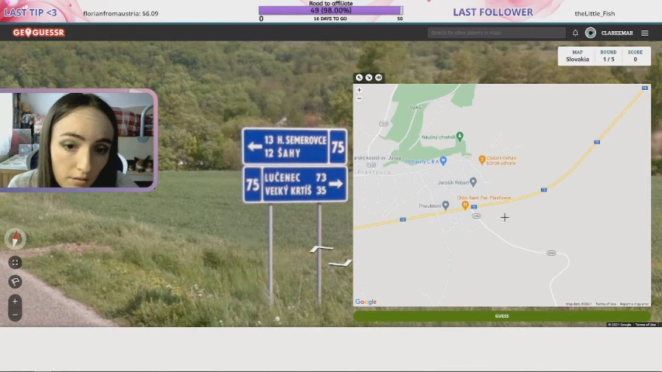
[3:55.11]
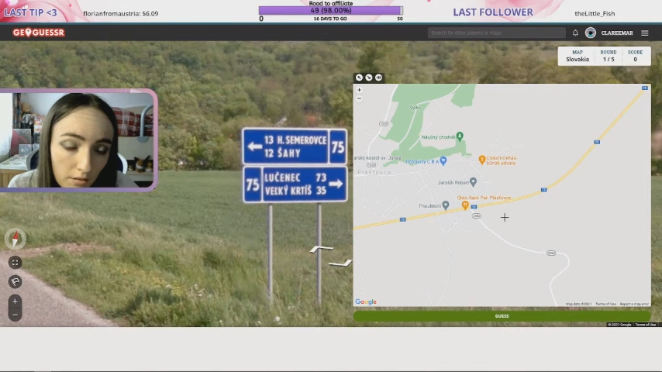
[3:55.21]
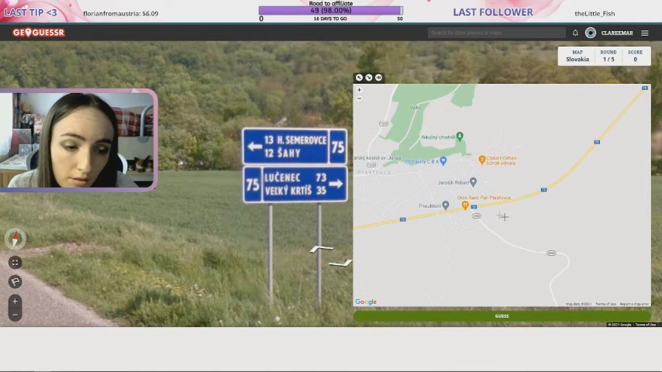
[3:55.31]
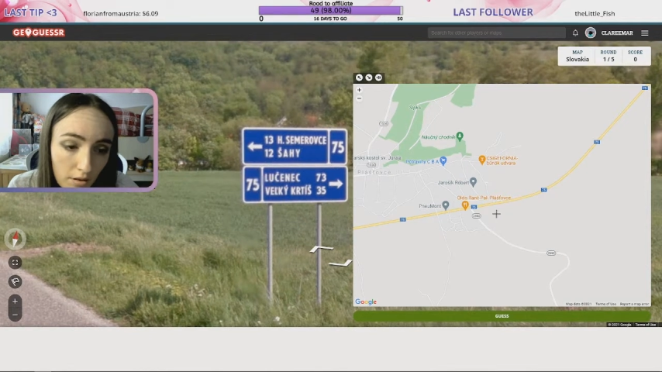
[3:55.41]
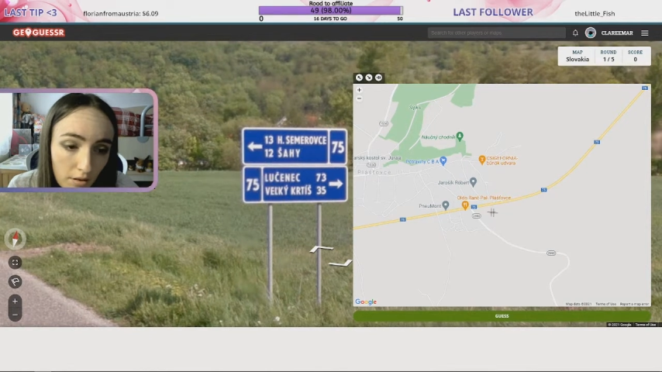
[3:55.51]

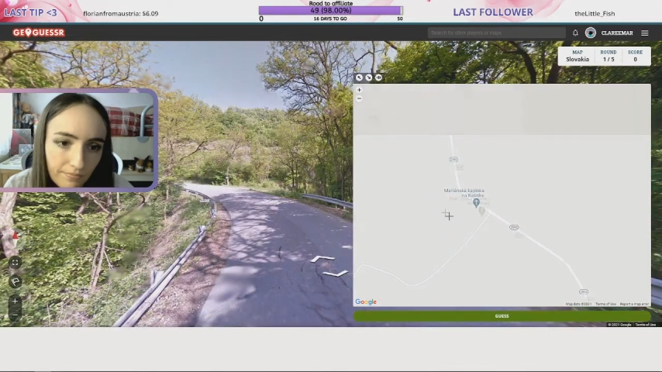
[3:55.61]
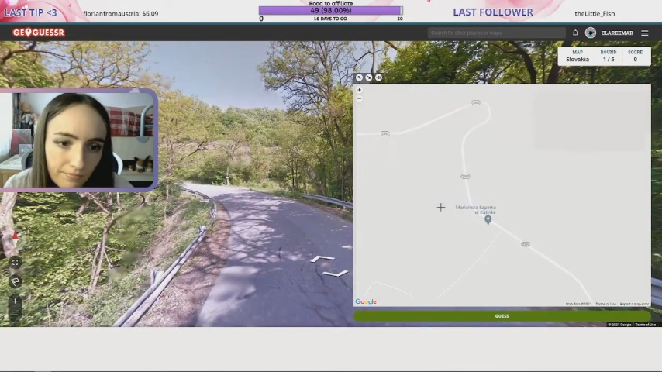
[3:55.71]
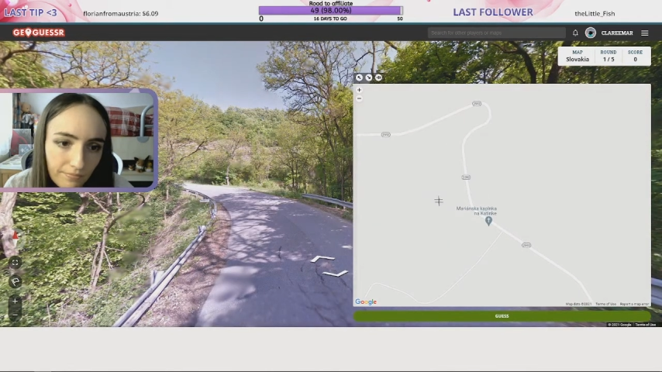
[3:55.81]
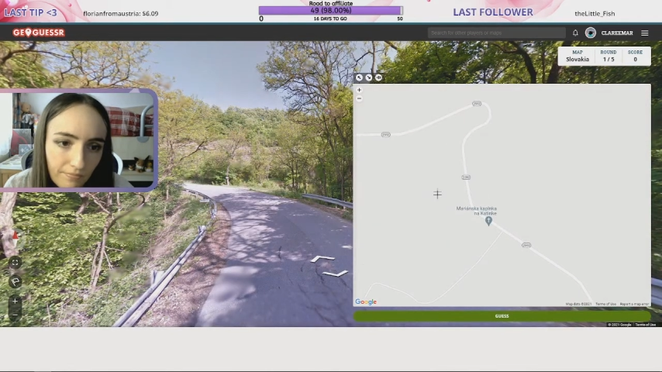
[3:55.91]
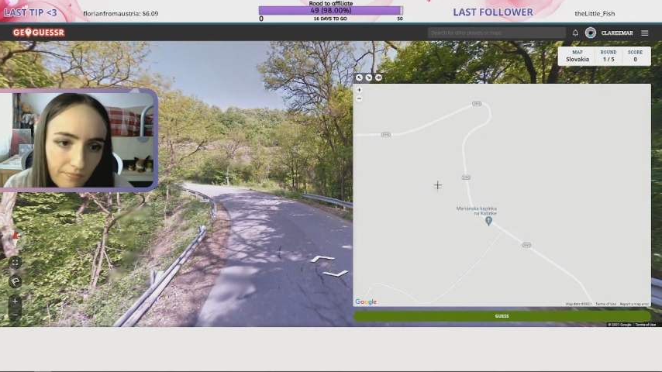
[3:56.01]

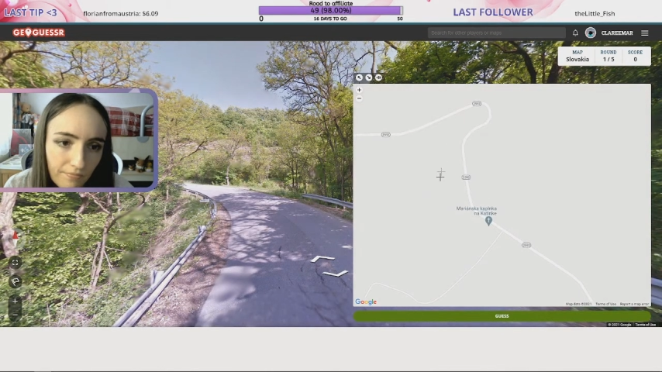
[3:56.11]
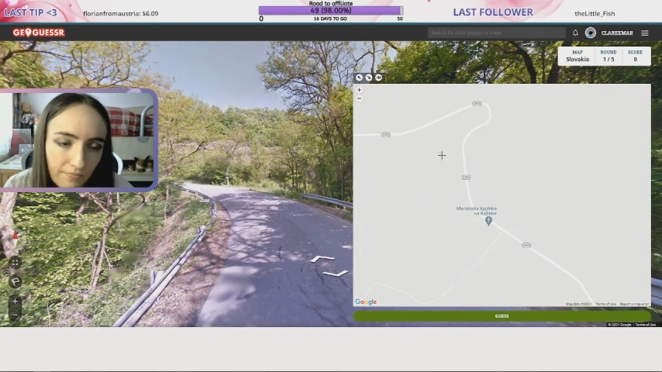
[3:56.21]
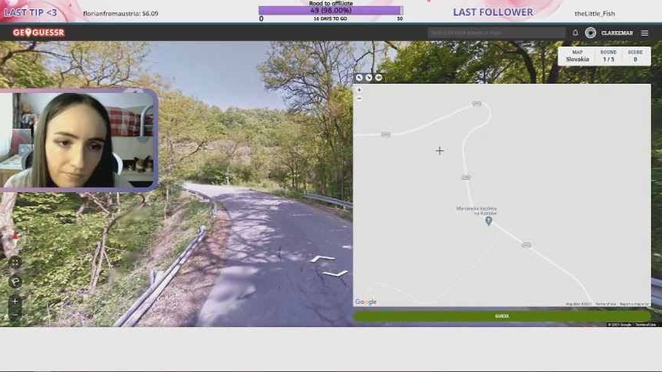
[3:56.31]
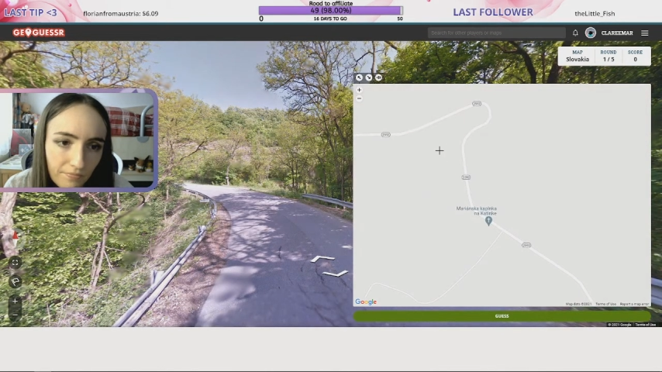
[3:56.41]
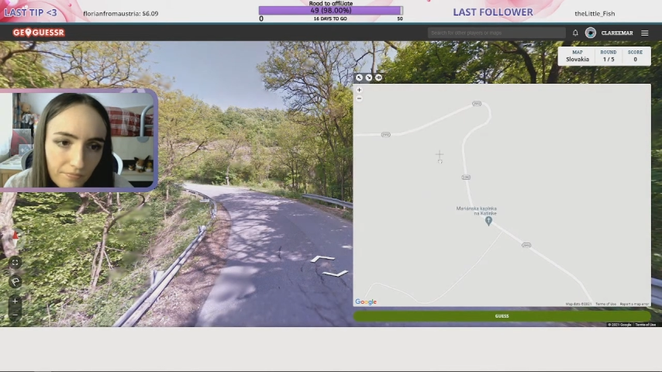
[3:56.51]

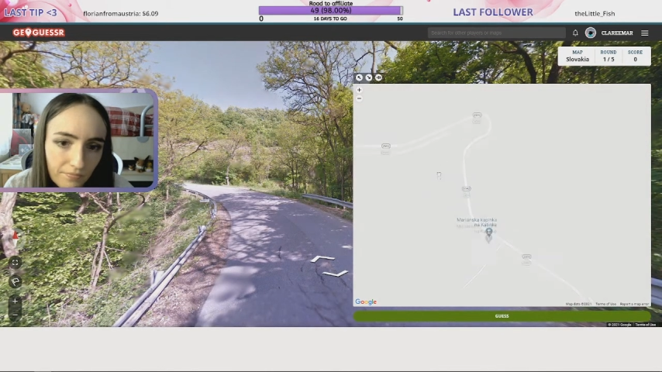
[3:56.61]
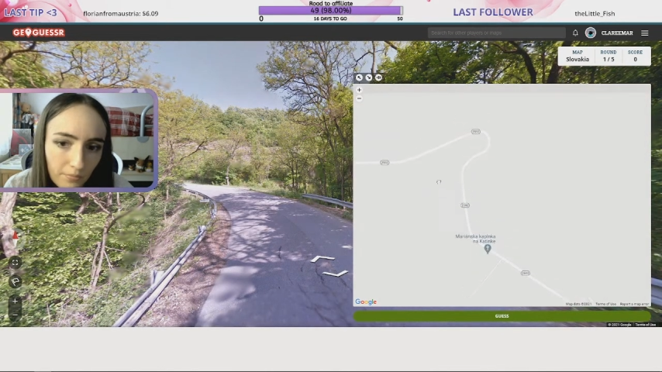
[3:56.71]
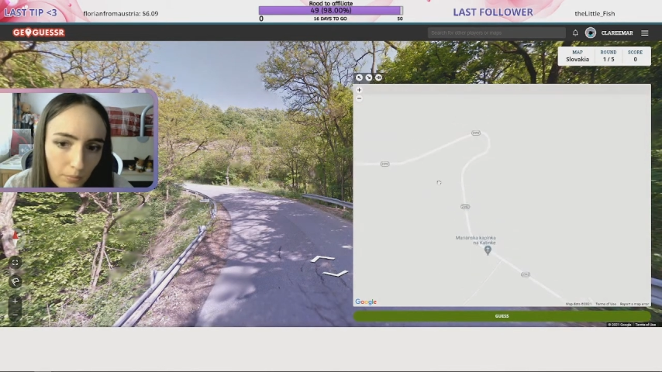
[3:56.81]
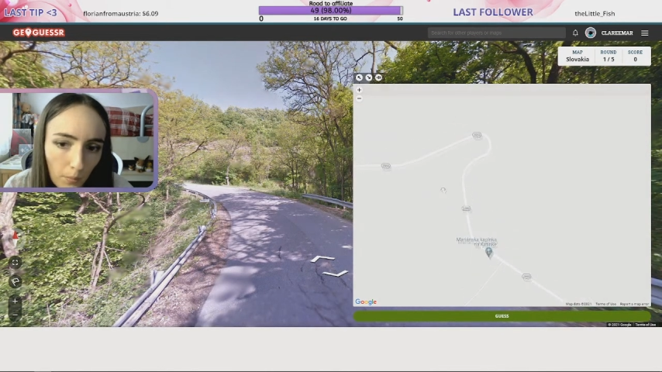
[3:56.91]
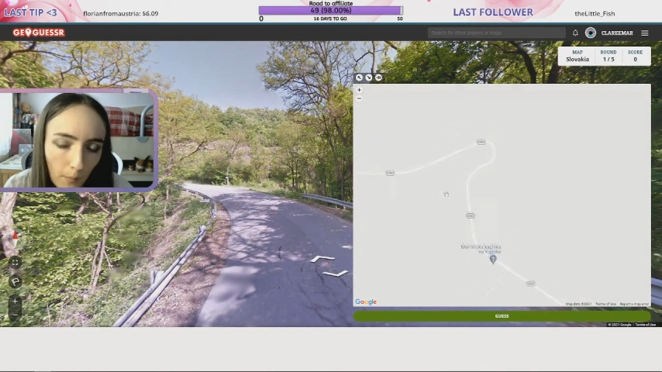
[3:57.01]

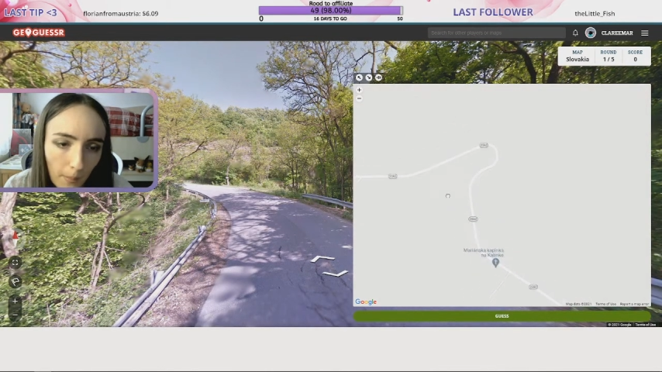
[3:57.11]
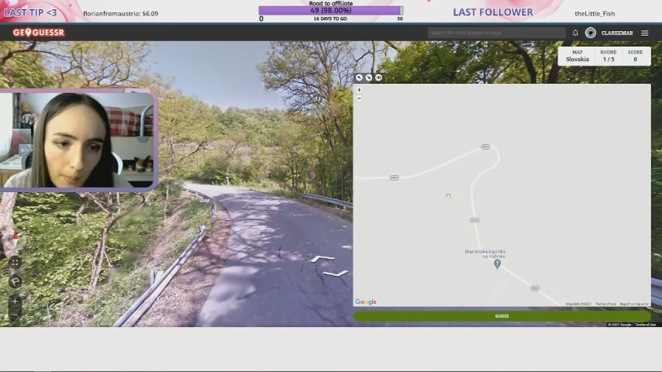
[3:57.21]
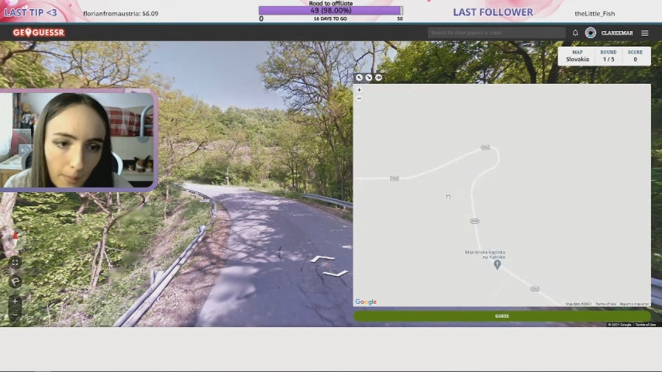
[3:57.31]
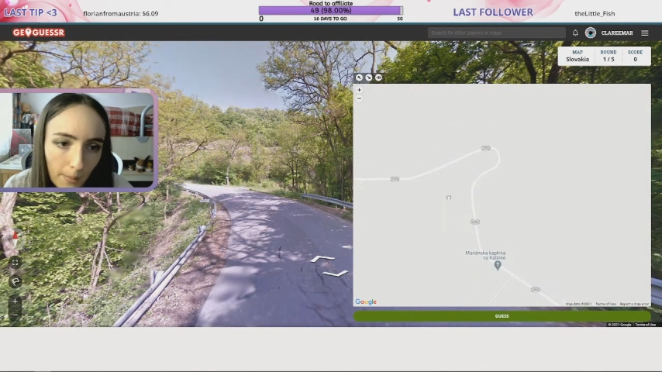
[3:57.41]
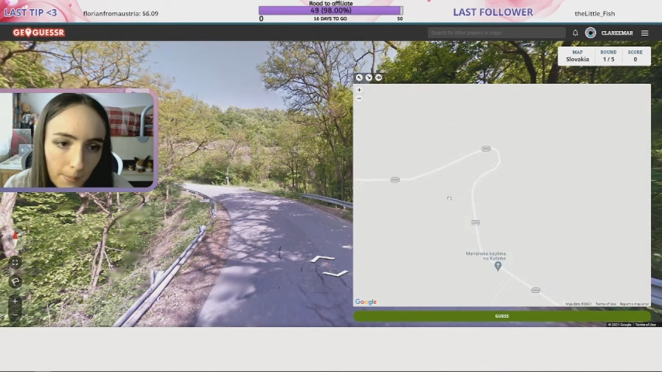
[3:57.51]

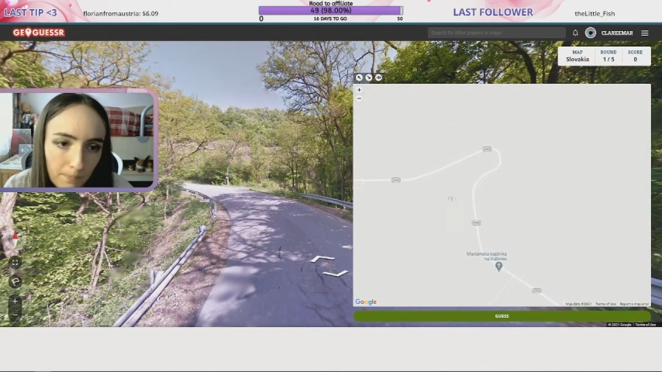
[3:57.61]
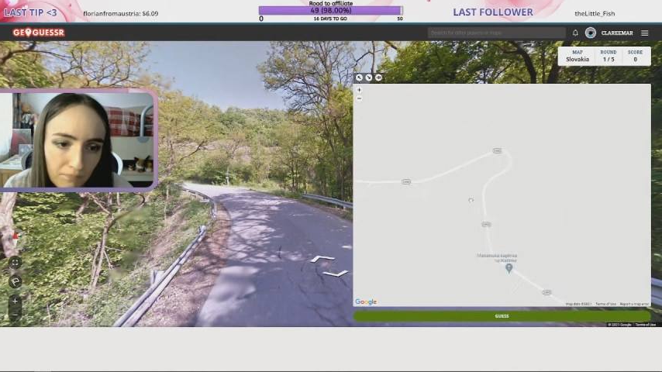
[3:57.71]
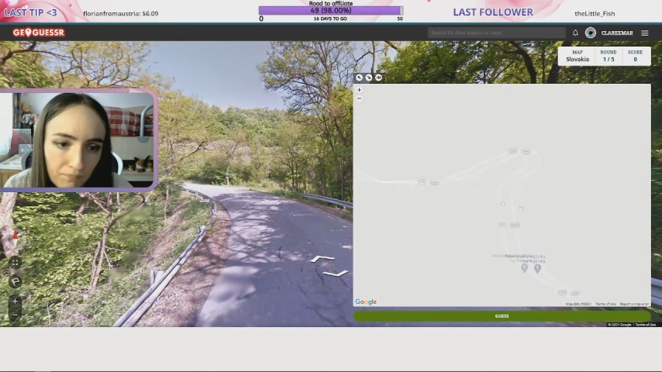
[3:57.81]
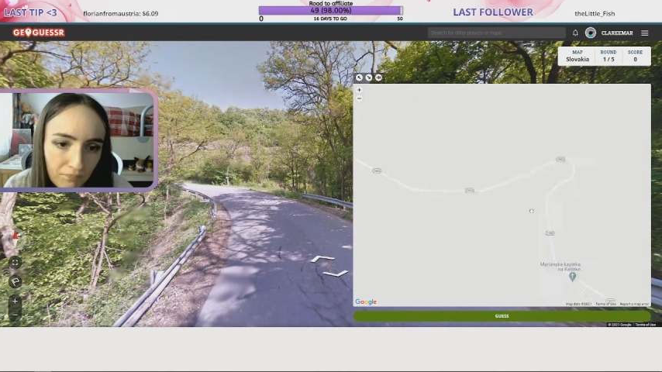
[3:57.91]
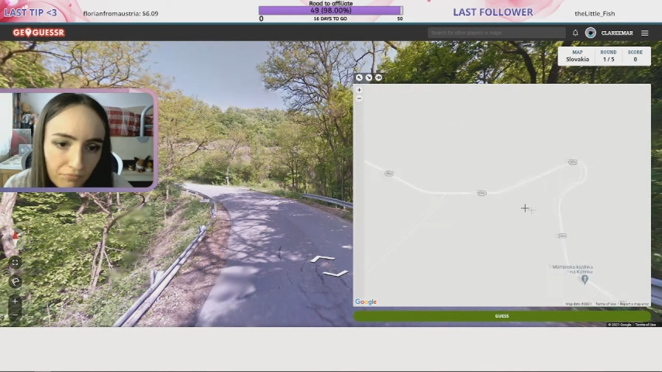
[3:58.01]

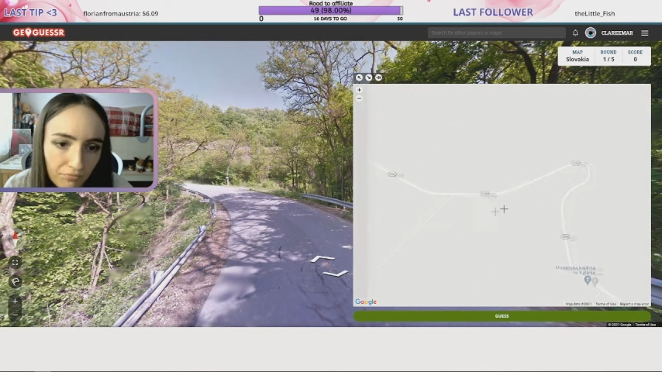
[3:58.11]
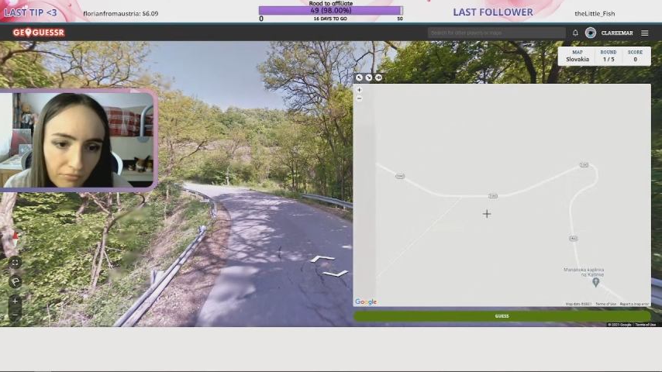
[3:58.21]
(no one is talking)